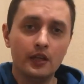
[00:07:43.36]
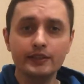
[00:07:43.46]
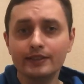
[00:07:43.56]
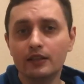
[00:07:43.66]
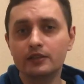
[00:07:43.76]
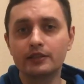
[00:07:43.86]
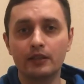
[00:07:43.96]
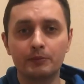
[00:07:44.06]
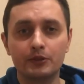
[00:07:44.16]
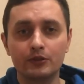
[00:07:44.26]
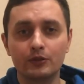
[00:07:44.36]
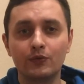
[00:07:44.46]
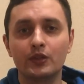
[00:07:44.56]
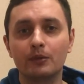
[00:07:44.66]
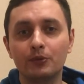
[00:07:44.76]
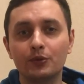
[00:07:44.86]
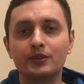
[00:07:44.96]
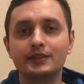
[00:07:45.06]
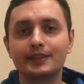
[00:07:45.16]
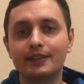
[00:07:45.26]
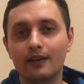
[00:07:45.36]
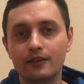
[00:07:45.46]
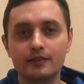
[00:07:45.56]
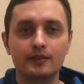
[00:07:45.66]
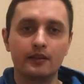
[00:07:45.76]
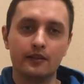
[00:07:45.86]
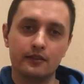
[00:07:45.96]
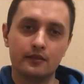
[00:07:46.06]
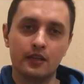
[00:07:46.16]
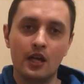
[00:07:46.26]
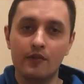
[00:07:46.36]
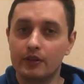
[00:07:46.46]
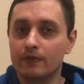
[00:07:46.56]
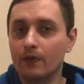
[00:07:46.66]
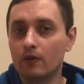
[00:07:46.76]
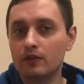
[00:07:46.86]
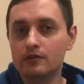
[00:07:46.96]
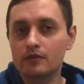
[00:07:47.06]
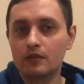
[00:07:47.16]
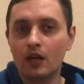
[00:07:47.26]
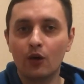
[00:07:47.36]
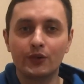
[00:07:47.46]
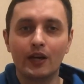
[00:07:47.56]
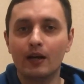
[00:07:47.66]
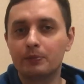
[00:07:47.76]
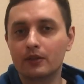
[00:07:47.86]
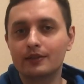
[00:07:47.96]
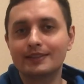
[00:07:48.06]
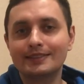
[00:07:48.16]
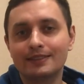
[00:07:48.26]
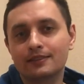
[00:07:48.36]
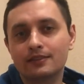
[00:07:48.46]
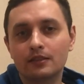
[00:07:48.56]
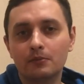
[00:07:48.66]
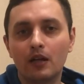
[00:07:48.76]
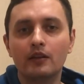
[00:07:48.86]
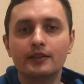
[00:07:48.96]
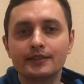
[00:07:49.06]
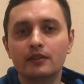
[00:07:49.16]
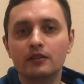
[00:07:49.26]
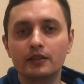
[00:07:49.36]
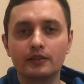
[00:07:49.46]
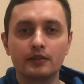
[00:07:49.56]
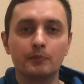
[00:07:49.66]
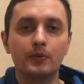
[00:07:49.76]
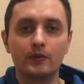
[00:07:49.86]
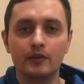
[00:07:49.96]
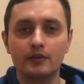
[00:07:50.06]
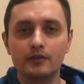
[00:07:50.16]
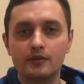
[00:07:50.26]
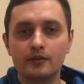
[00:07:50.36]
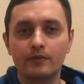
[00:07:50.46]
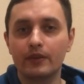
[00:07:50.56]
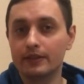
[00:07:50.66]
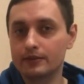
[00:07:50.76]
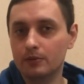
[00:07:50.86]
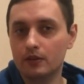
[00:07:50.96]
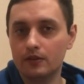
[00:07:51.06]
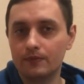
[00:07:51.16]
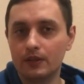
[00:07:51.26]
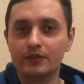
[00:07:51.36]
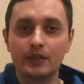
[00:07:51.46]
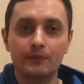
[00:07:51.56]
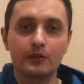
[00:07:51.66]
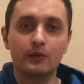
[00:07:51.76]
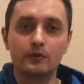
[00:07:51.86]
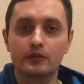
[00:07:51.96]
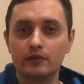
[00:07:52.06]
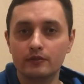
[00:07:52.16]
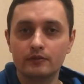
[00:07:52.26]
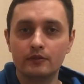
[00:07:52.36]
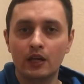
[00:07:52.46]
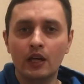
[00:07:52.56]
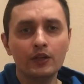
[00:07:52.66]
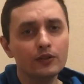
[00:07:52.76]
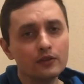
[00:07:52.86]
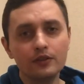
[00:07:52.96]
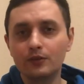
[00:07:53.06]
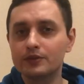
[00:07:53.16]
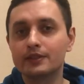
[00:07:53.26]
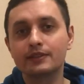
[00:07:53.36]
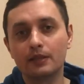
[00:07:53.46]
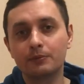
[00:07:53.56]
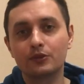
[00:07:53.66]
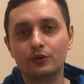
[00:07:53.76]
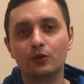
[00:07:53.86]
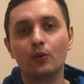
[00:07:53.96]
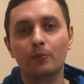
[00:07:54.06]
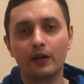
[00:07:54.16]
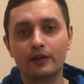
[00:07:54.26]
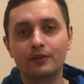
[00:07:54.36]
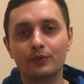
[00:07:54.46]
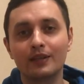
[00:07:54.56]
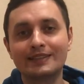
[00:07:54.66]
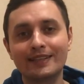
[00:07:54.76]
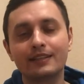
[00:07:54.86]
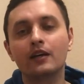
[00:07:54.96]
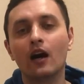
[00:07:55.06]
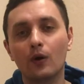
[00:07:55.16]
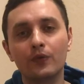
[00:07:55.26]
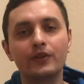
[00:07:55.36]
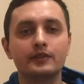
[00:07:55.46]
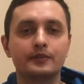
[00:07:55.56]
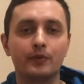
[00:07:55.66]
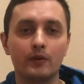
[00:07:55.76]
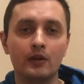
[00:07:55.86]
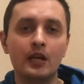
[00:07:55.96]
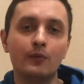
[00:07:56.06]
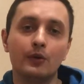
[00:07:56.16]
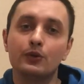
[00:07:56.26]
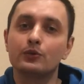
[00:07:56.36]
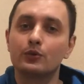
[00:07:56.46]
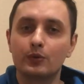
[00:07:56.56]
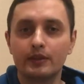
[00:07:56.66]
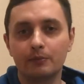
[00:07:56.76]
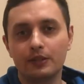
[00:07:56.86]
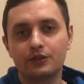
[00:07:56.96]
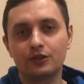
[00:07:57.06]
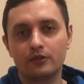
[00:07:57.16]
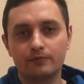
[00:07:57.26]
It's like a snapshot of your computer's entire state, with the focus on the operating system and its related components. This way, if something goes wrong, you can use this snapshot to go back to exactly how things were when you took the picture.